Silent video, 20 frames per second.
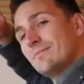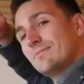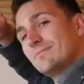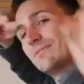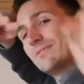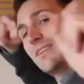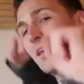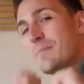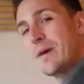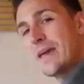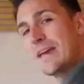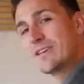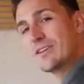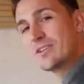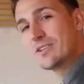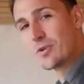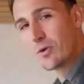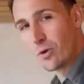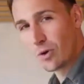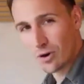can make
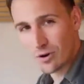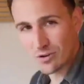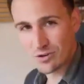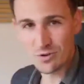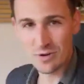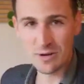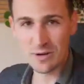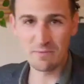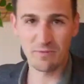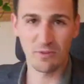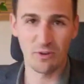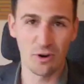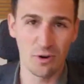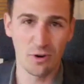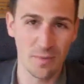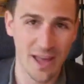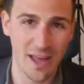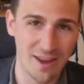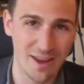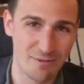your dream
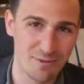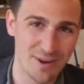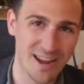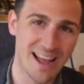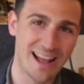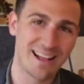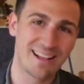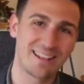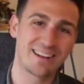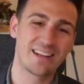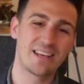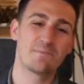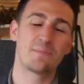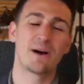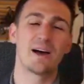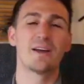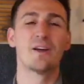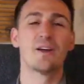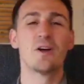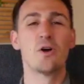firm a reality,
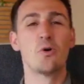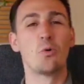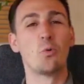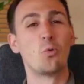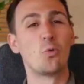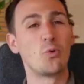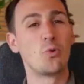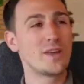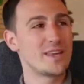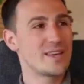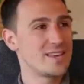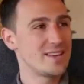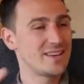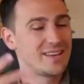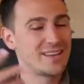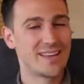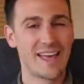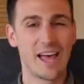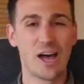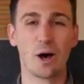but we
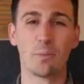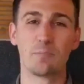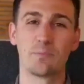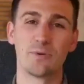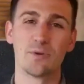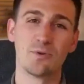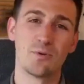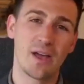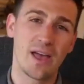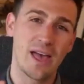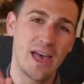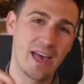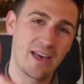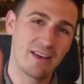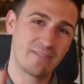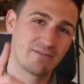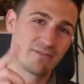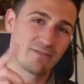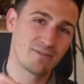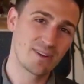help you
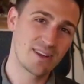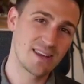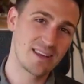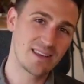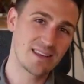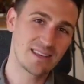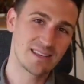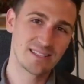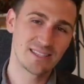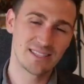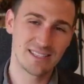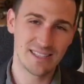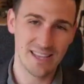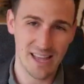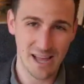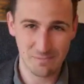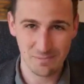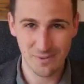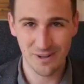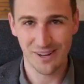every
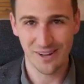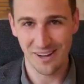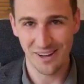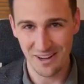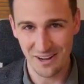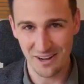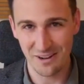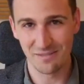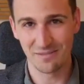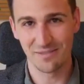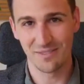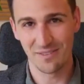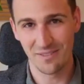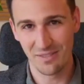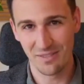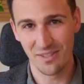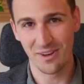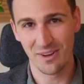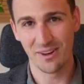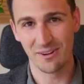step of
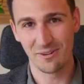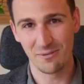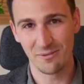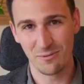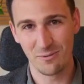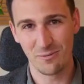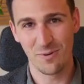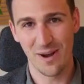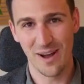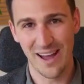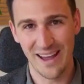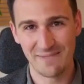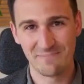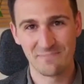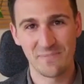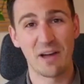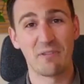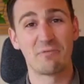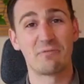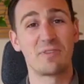the way.
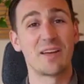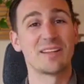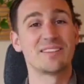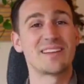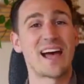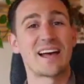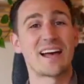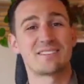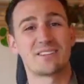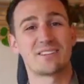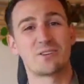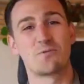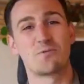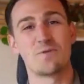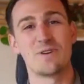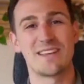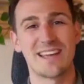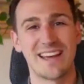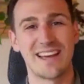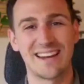Have a fantastic
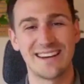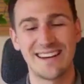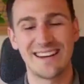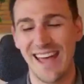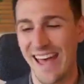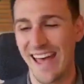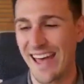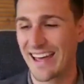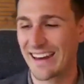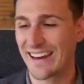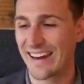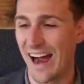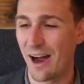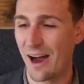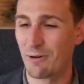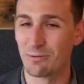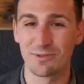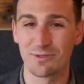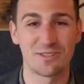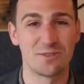weekend, and I
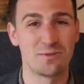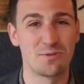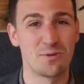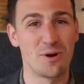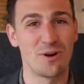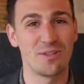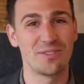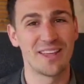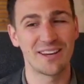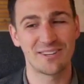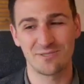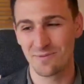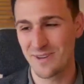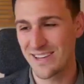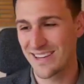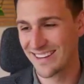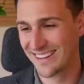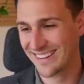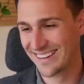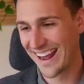will see you all next
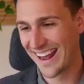week.